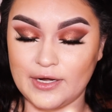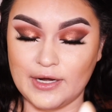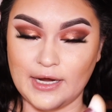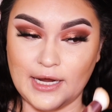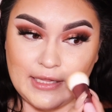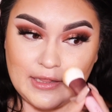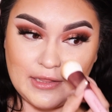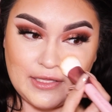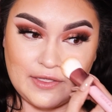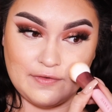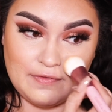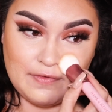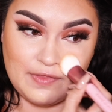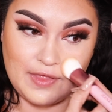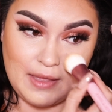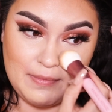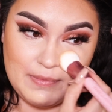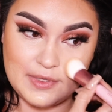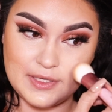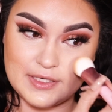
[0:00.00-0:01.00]
I leave
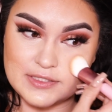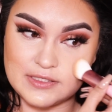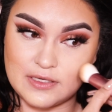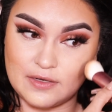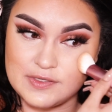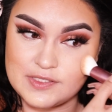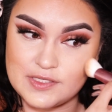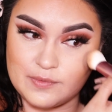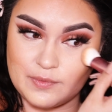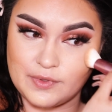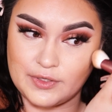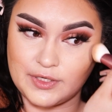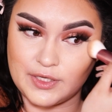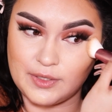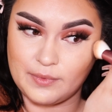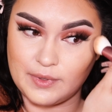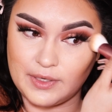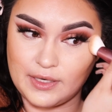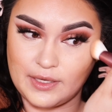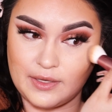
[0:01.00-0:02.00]
that because obviously we already
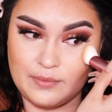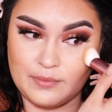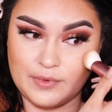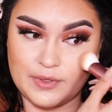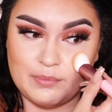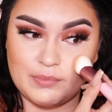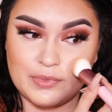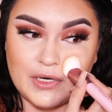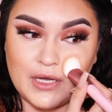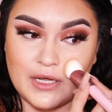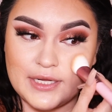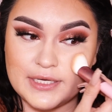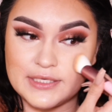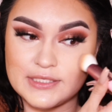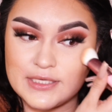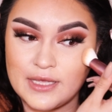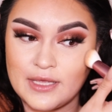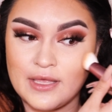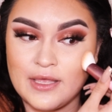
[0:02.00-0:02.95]
went in with product